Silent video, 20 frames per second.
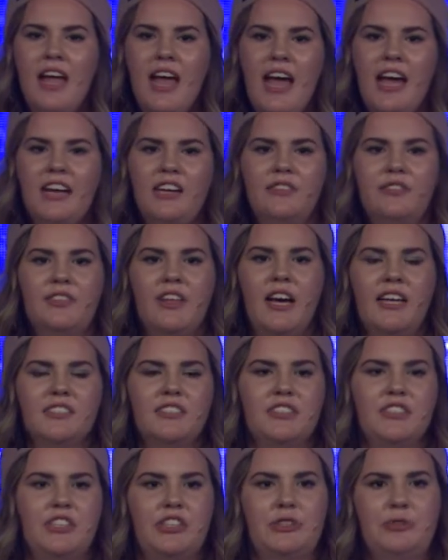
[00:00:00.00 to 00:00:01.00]
And if
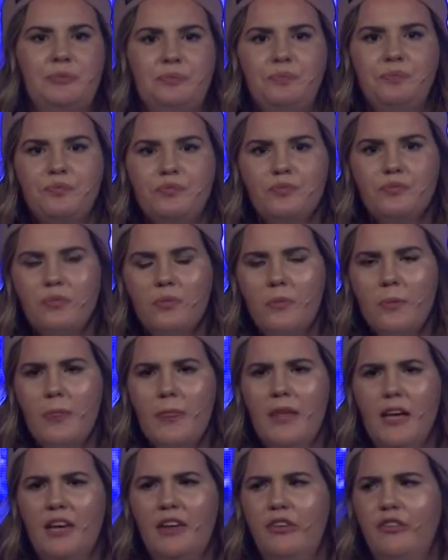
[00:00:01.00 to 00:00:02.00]
that's you,
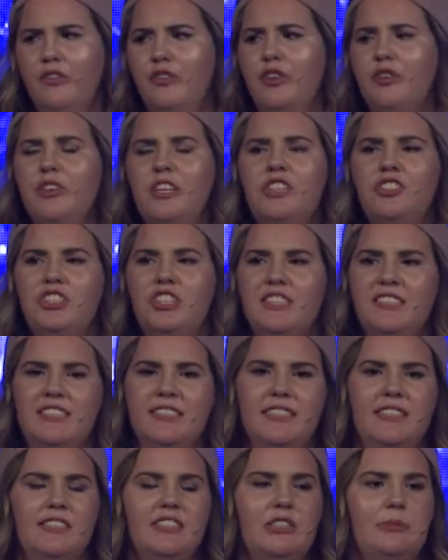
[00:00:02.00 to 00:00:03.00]
if you need
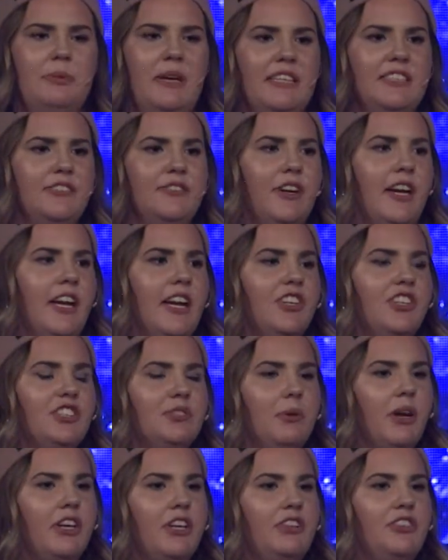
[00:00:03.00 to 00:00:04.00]
Jesus as your best friend, I
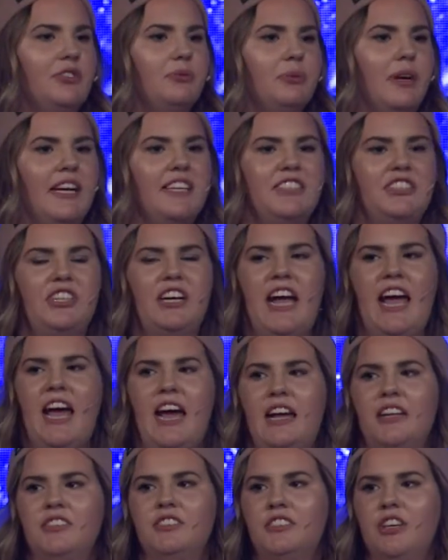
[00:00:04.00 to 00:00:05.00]
just want you to raise your
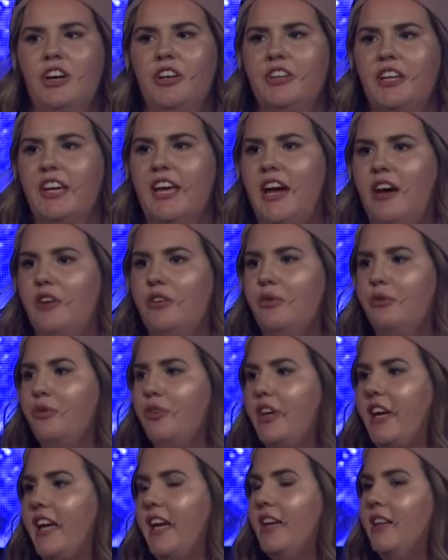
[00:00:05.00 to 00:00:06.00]
hands on the count of
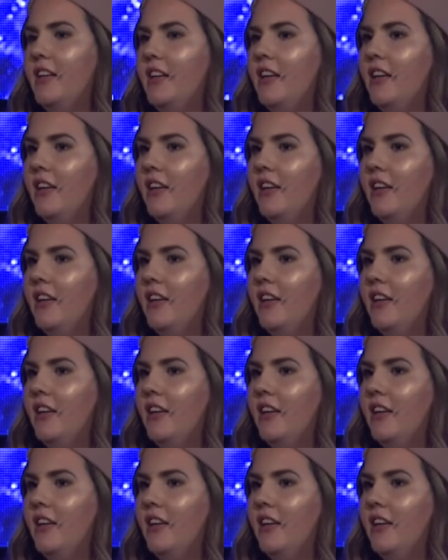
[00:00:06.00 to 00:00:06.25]
three.